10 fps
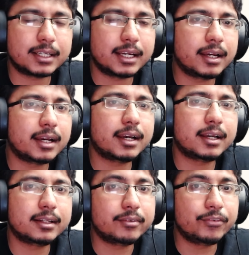
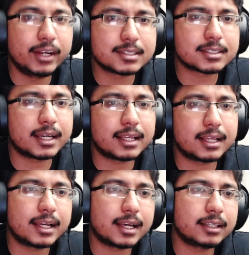the risk, and
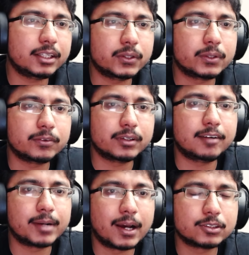then your
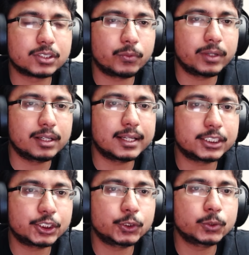browser will
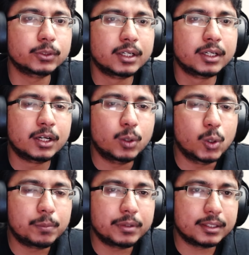let you
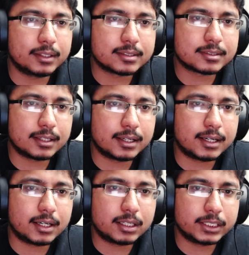open this
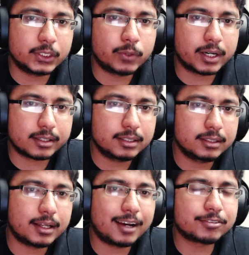URL.
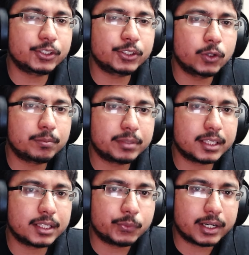After you open
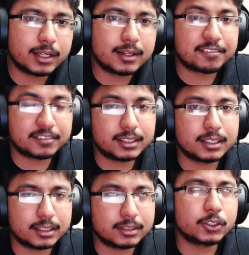the URL,
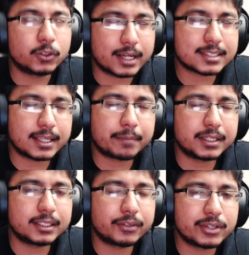after
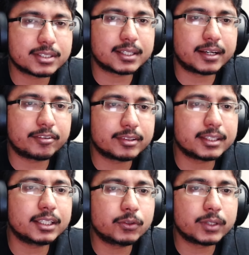accepting the risk and
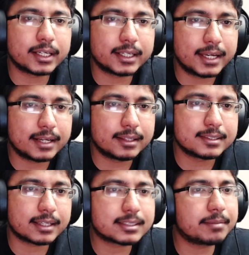everything, you're going to get
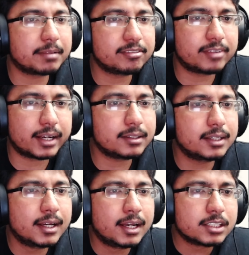this XML file.
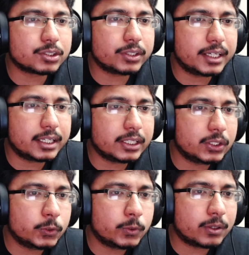So here
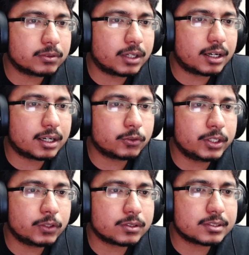you are
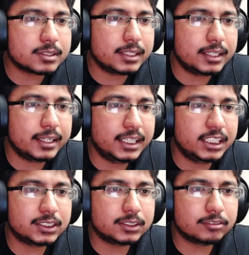going to see
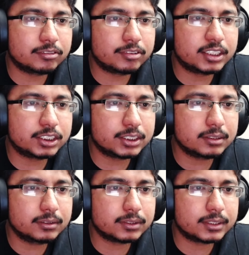each
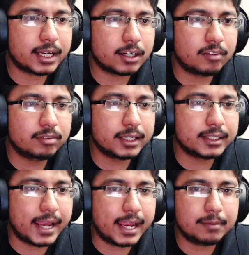version of that
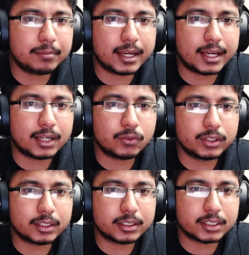game, and
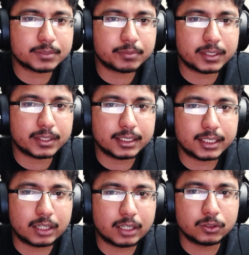with a corresponding
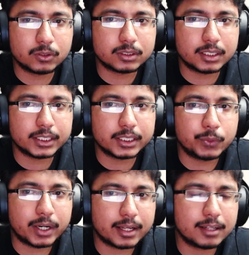download
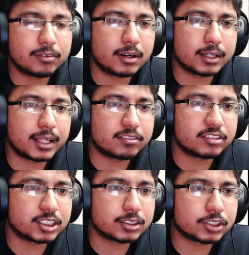URL for that
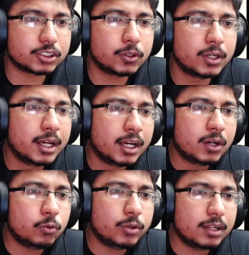version. So
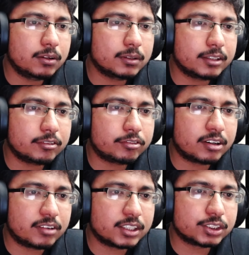we are looking for
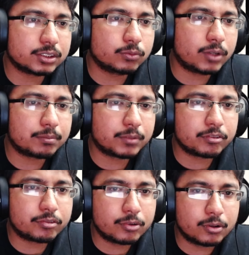version
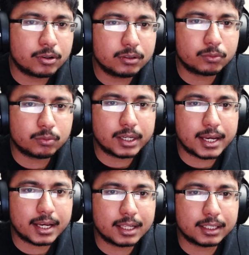1.4,
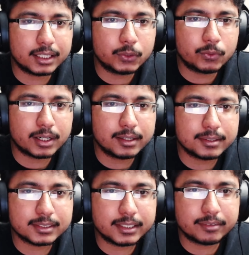and the URL
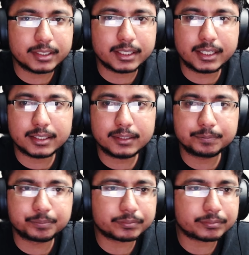is given here.
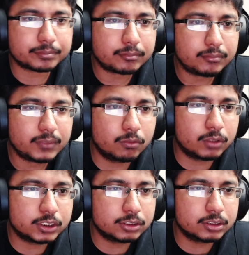
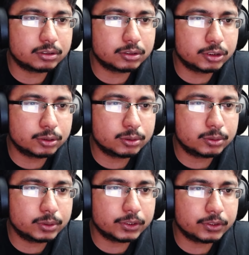What you need to
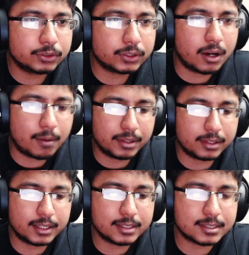do, you need to copy
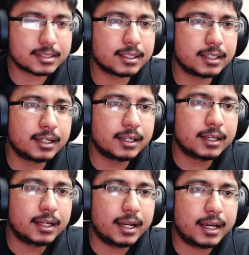this
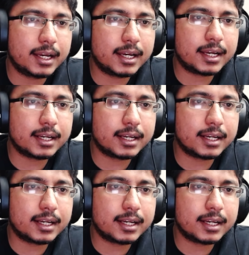and